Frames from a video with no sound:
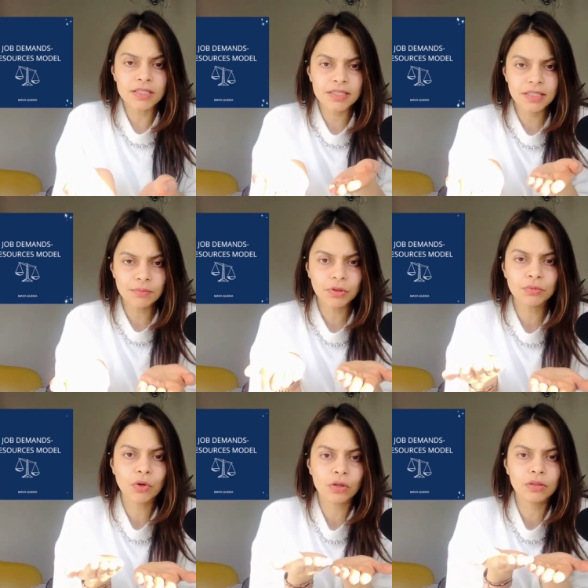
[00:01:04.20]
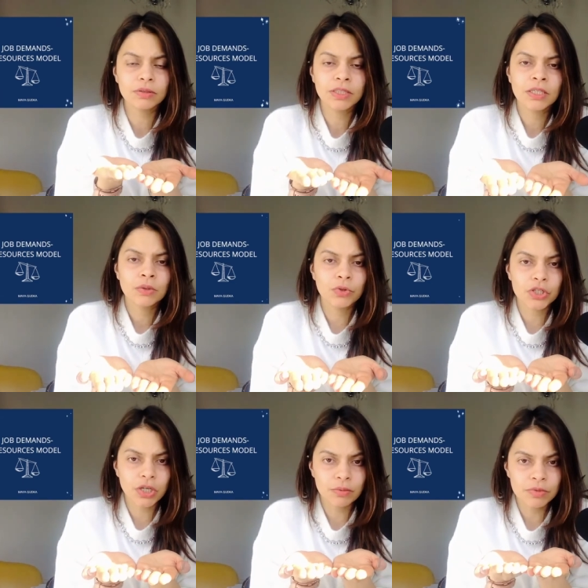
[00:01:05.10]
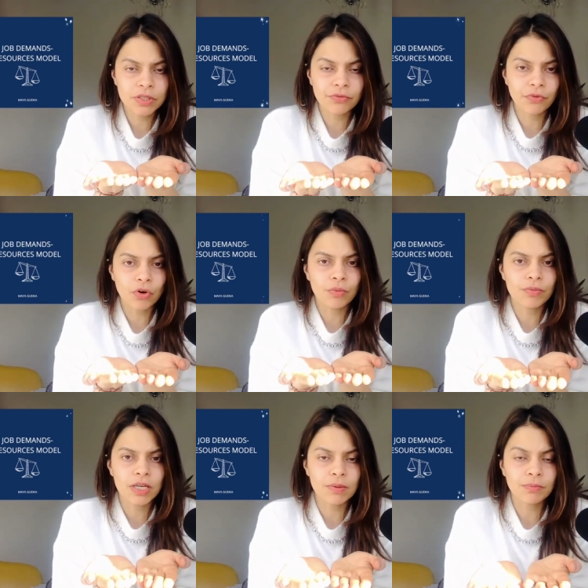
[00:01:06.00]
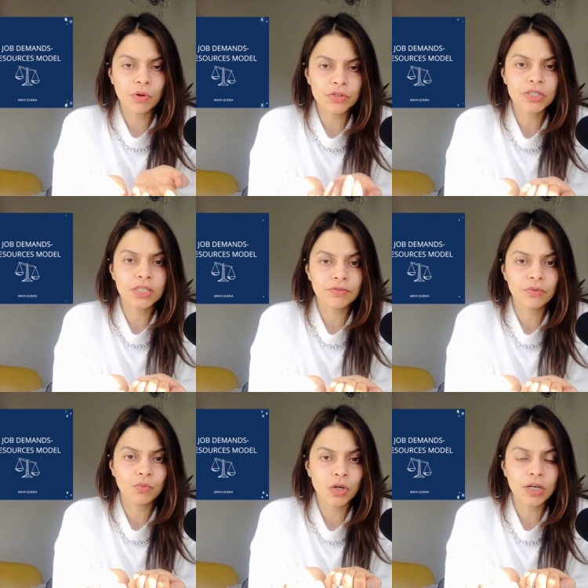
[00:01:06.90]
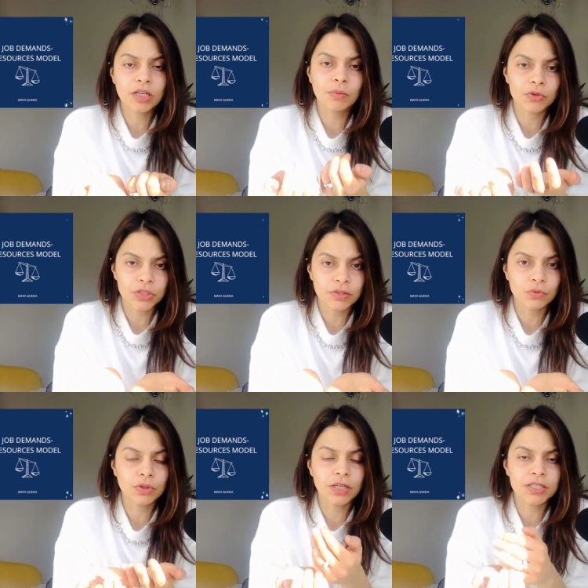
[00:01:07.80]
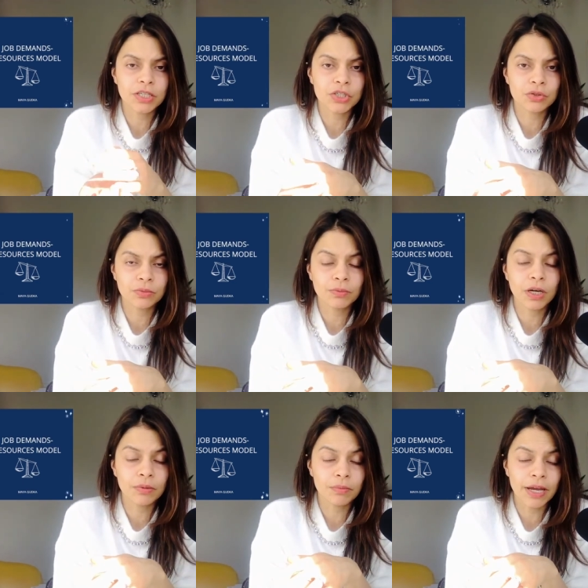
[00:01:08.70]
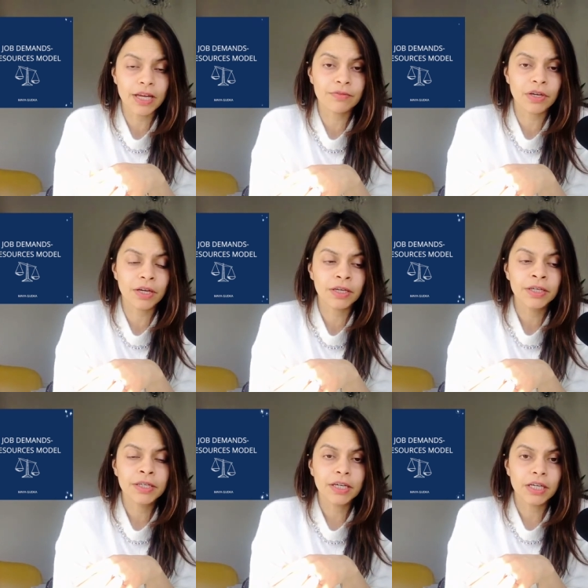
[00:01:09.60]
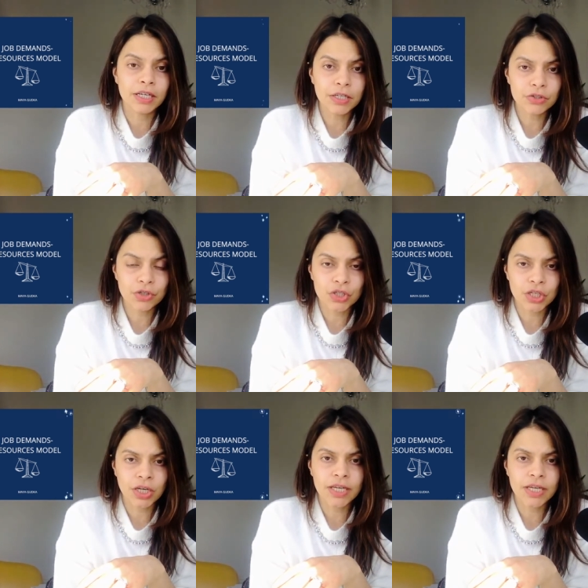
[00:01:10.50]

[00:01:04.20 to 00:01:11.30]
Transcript: A simple model, which comes from the positive work, positive organizational behavior literature,